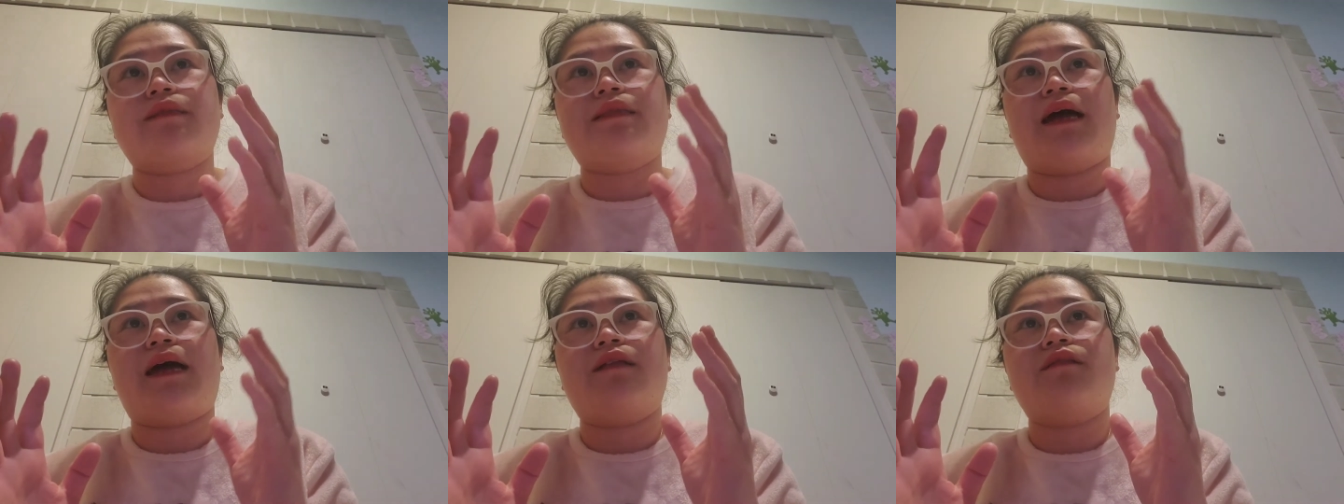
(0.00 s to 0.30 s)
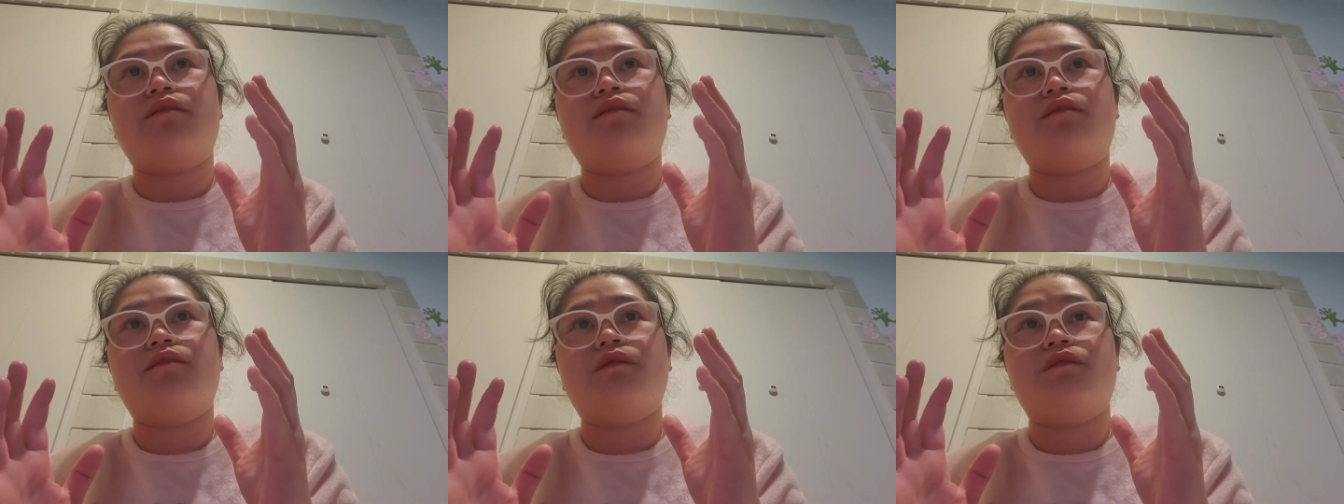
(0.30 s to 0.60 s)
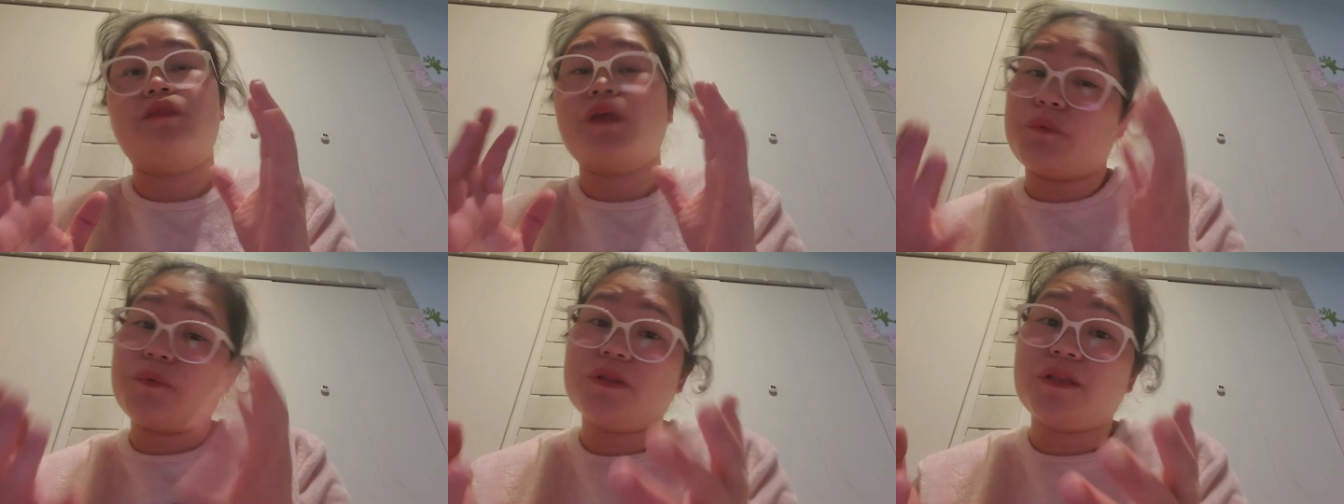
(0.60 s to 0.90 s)
that
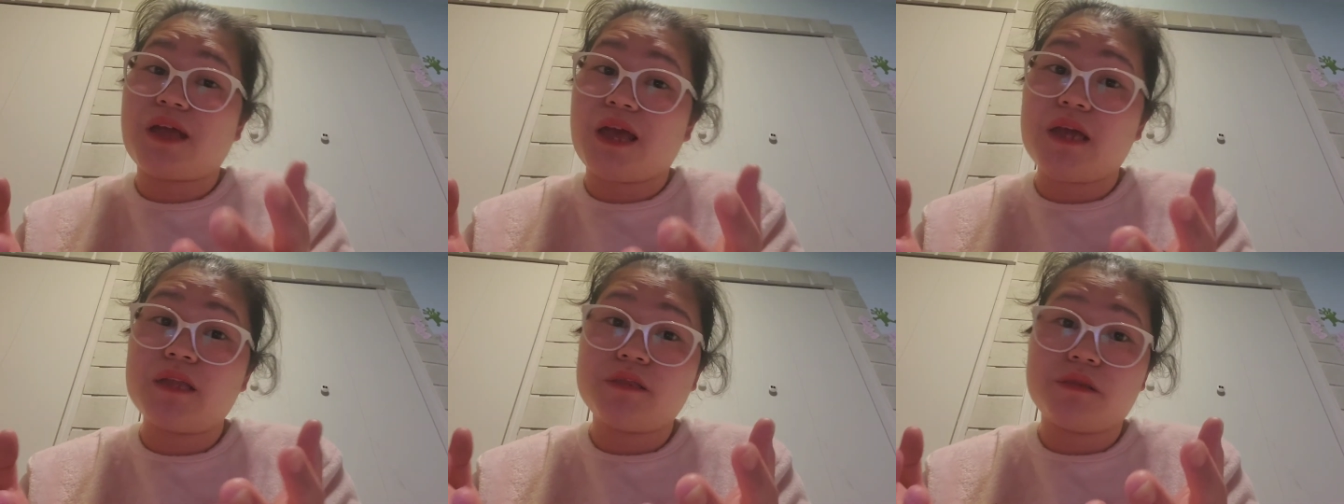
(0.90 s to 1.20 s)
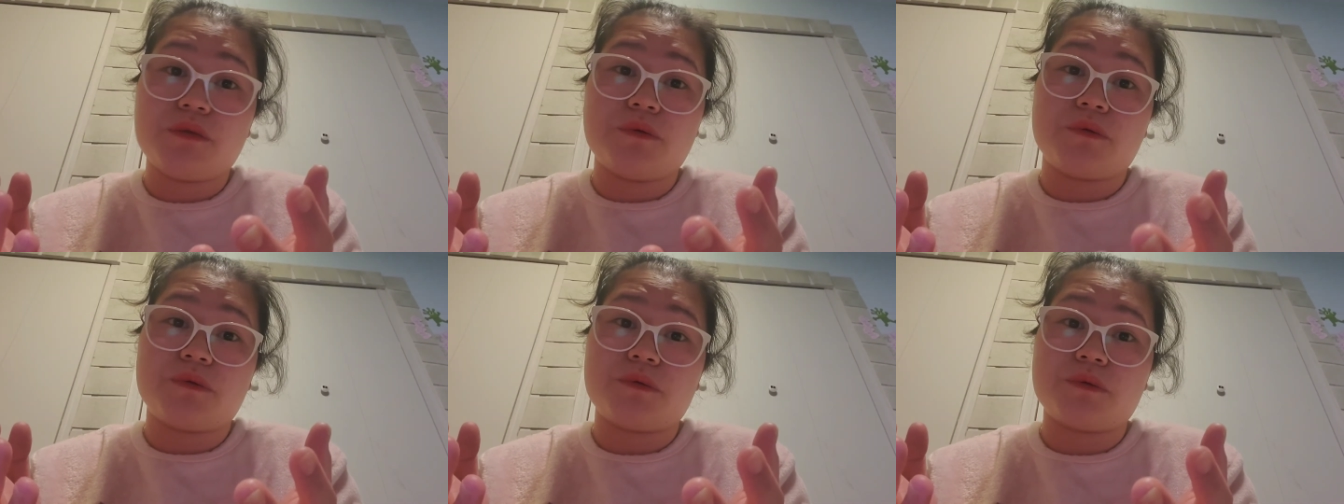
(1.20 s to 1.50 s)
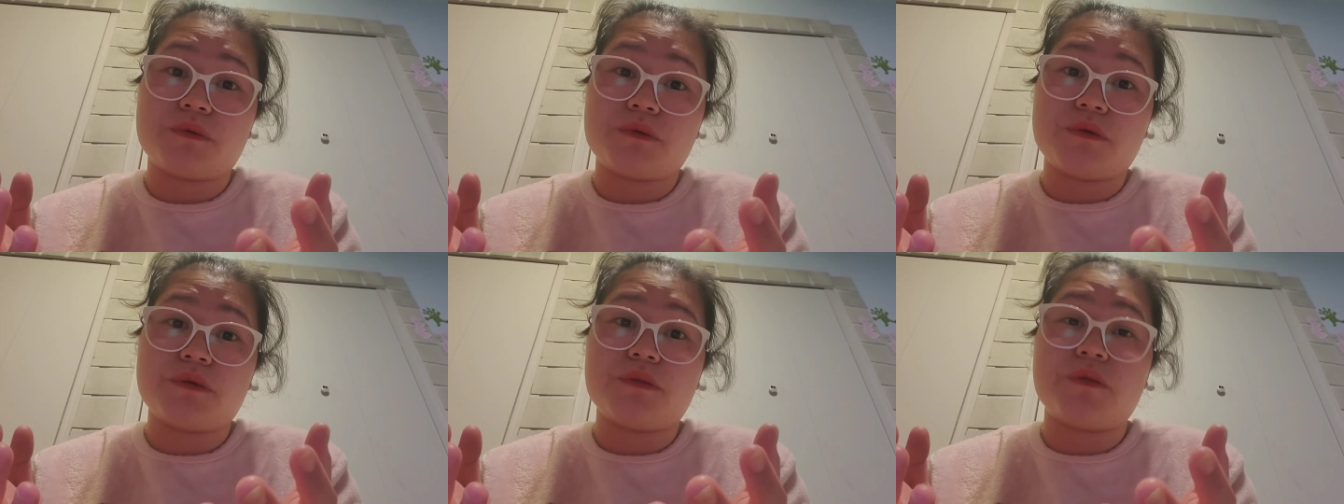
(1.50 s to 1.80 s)
they will hate you
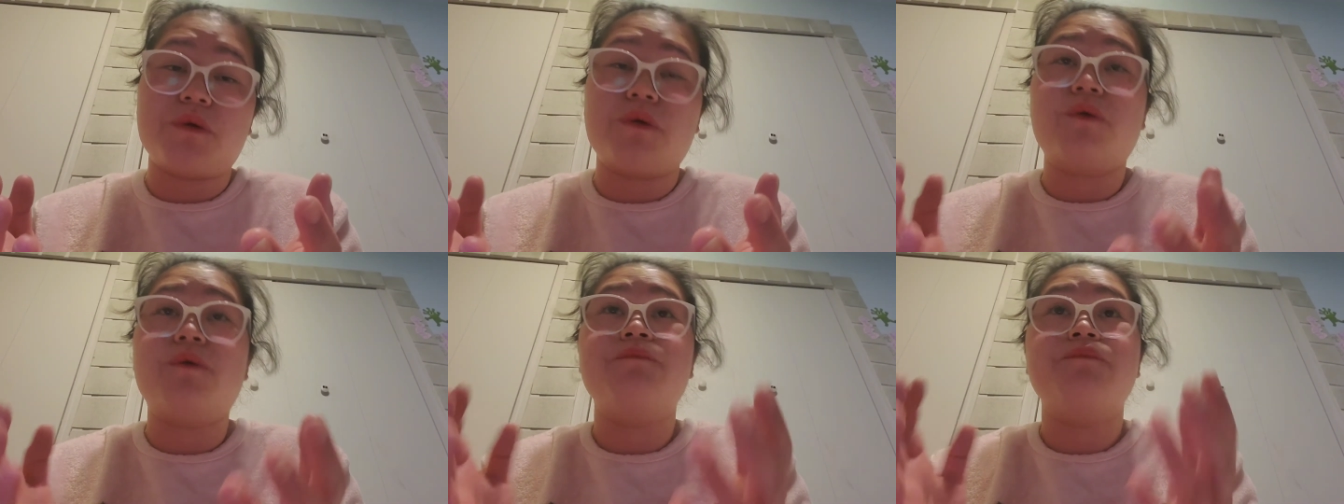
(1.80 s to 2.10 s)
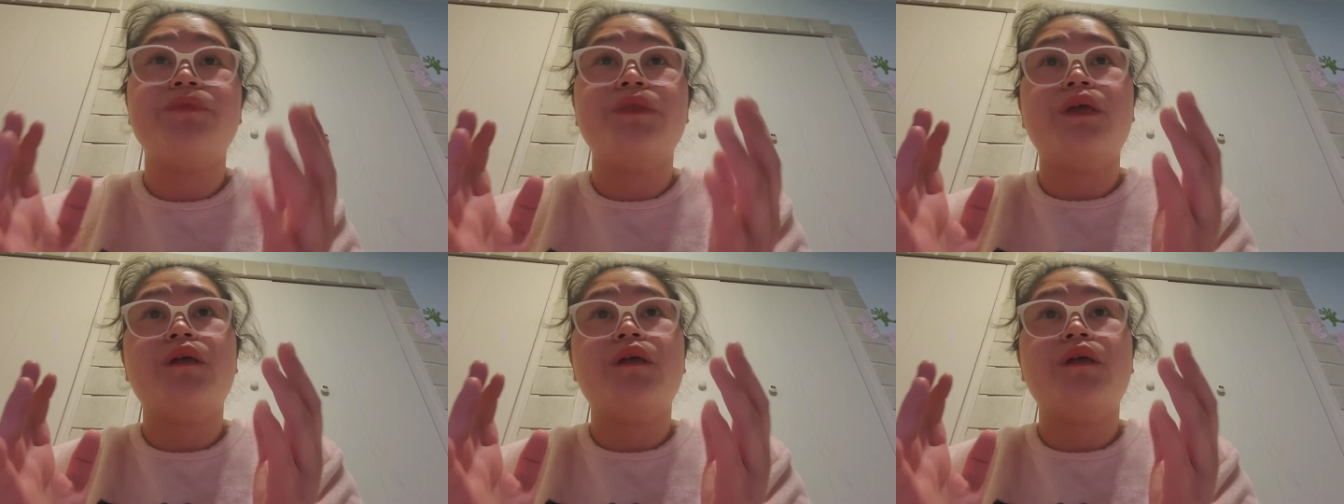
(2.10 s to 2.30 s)
you know